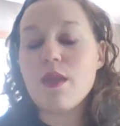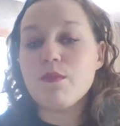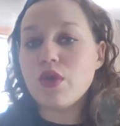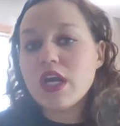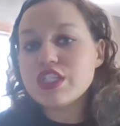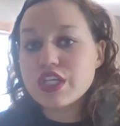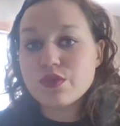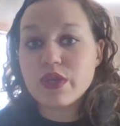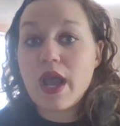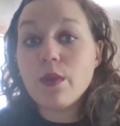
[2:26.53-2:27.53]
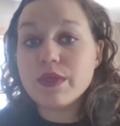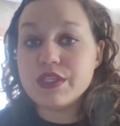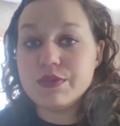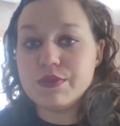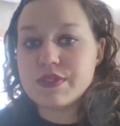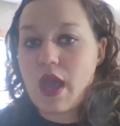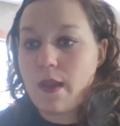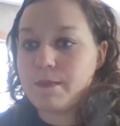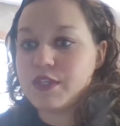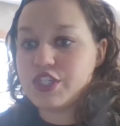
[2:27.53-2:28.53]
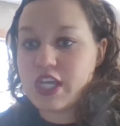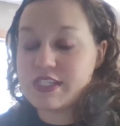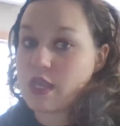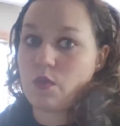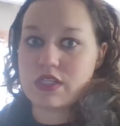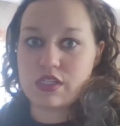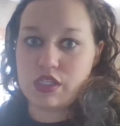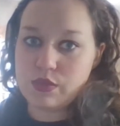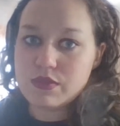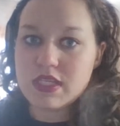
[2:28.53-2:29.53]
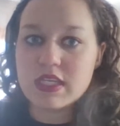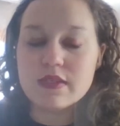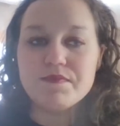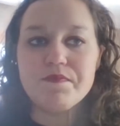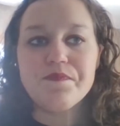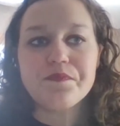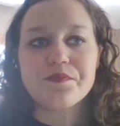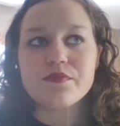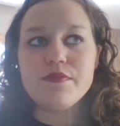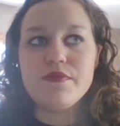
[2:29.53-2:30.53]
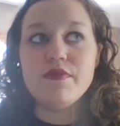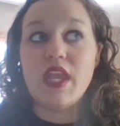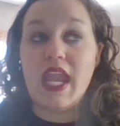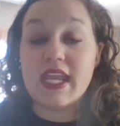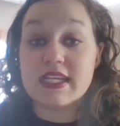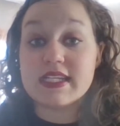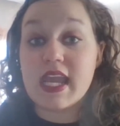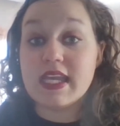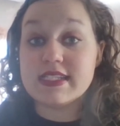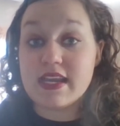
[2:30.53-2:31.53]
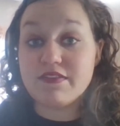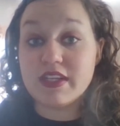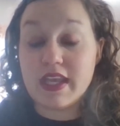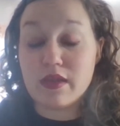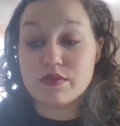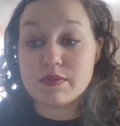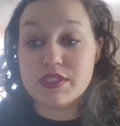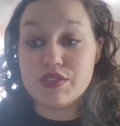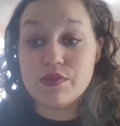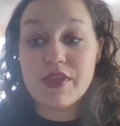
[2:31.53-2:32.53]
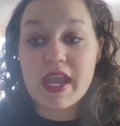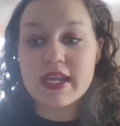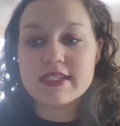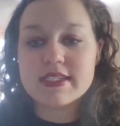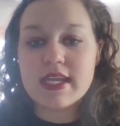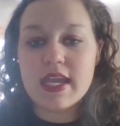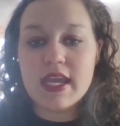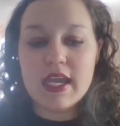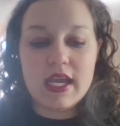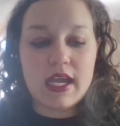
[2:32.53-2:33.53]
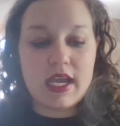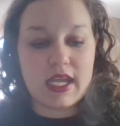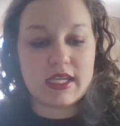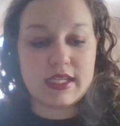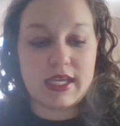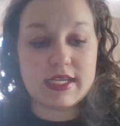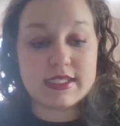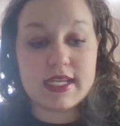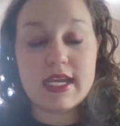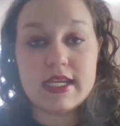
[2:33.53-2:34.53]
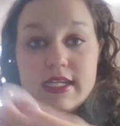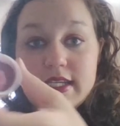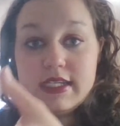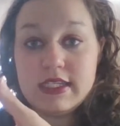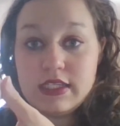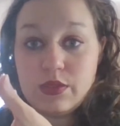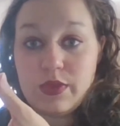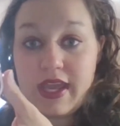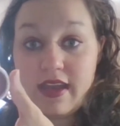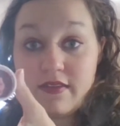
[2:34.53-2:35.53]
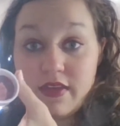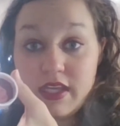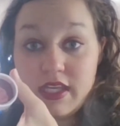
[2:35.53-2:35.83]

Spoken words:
project would help me use up the shades I wasn't using. And it definitely helped me do that. And like I said, we have